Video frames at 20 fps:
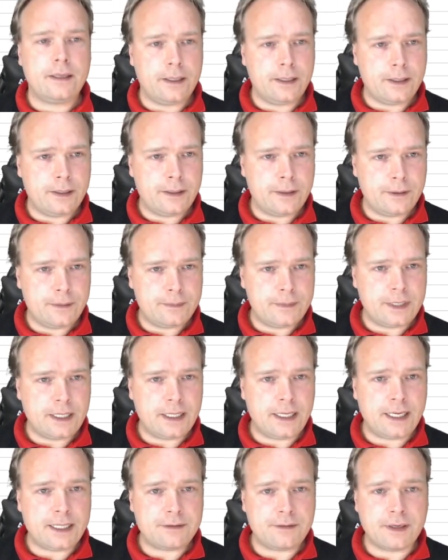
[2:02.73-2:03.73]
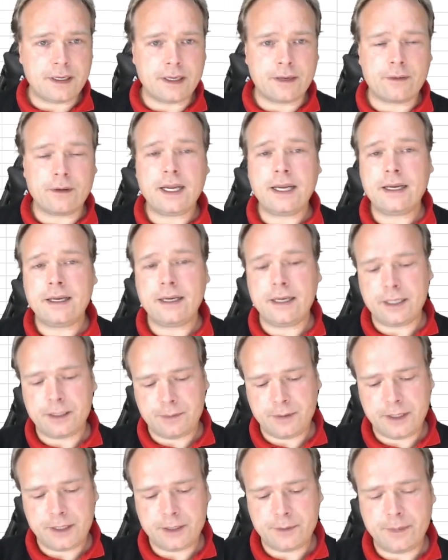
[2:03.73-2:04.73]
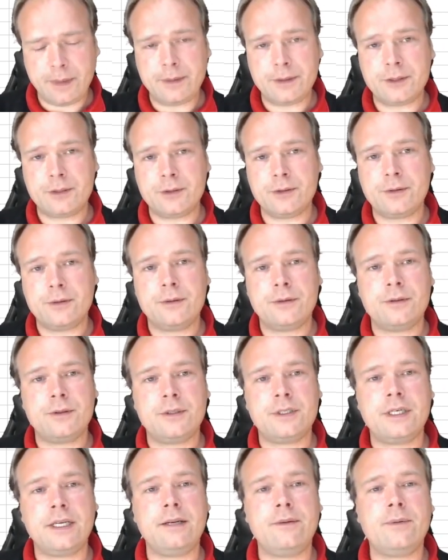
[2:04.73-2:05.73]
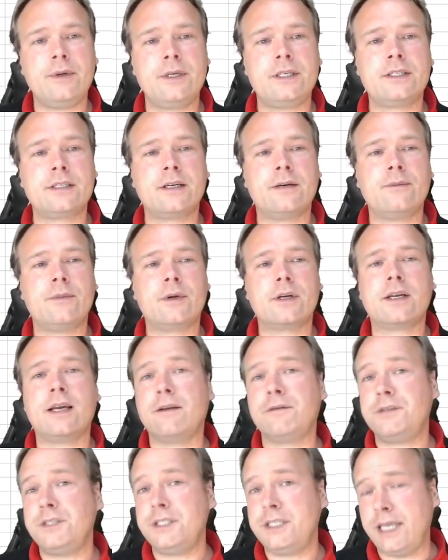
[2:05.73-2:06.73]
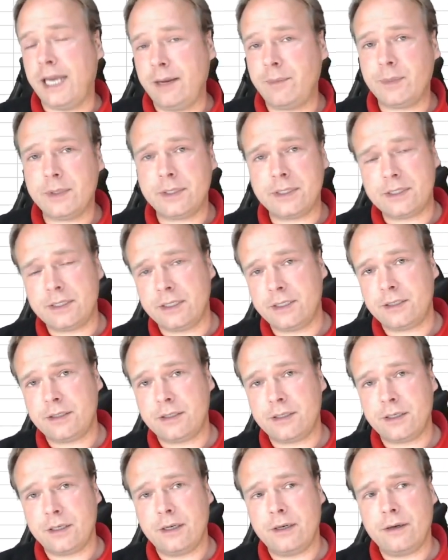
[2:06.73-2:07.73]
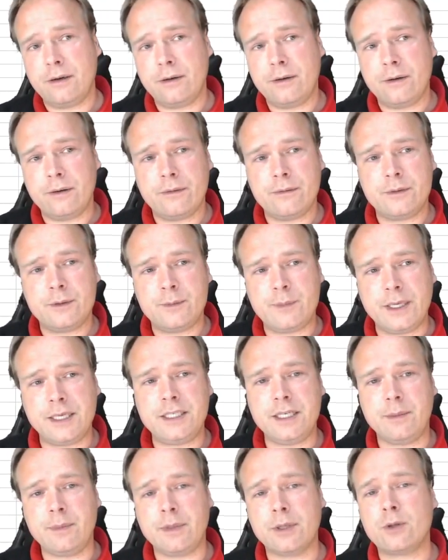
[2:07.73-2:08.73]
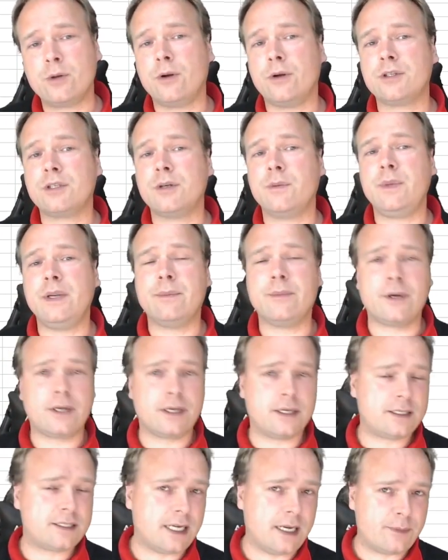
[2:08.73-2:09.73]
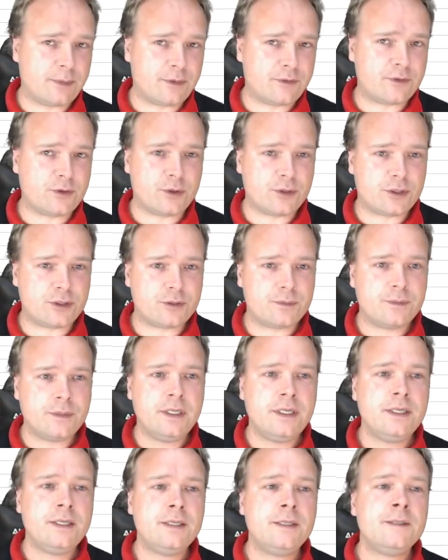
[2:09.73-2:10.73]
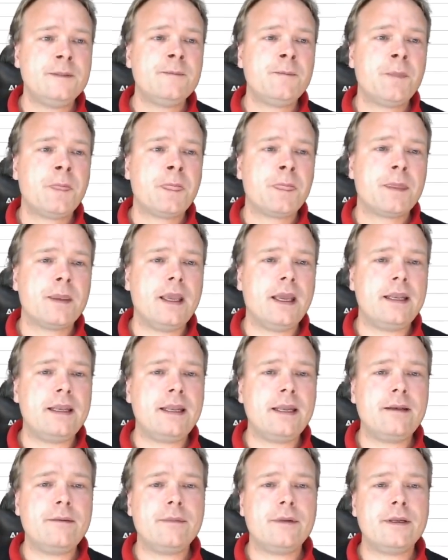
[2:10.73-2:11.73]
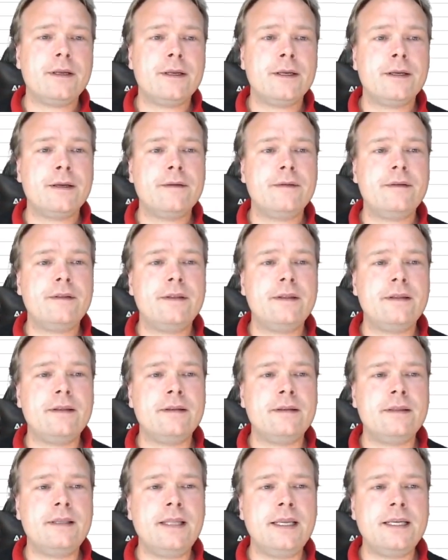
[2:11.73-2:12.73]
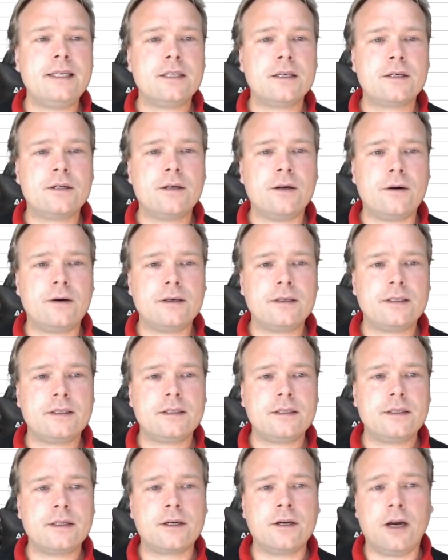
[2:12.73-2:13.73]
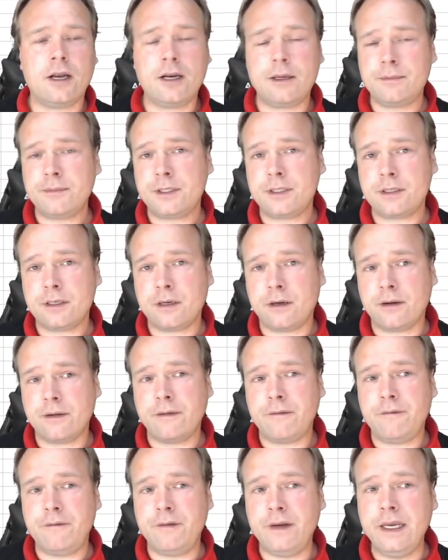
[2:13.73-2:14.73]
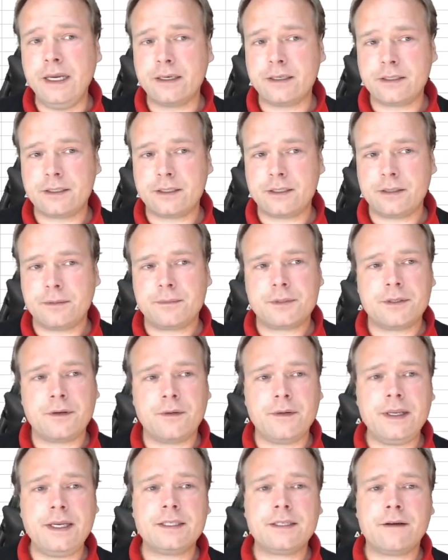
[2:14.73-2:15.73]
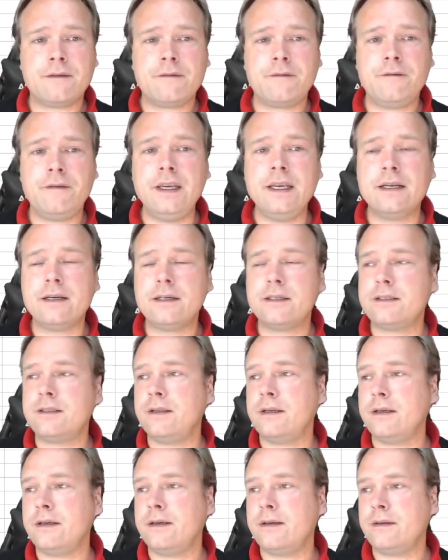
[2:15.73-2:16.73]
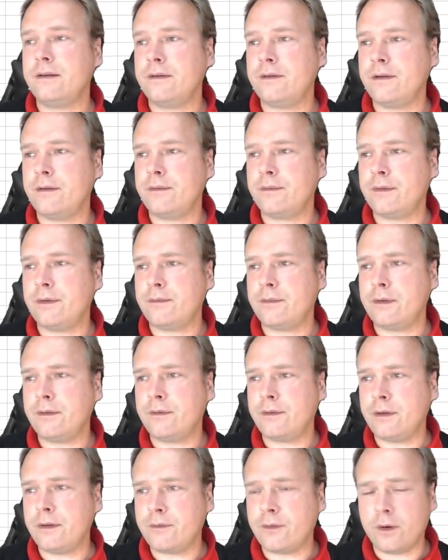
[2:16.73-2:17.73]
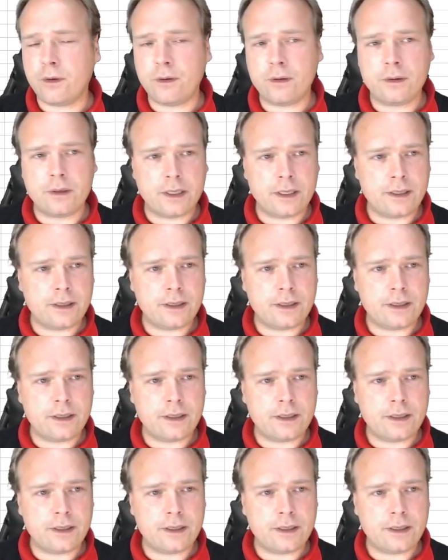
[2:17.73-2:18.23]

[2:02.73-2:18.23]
the last thing I would like is maybe to see what kind of shape is this spaceship. It could also be a model type, of course. And then these are called the columns or the fields. So these are fields, the four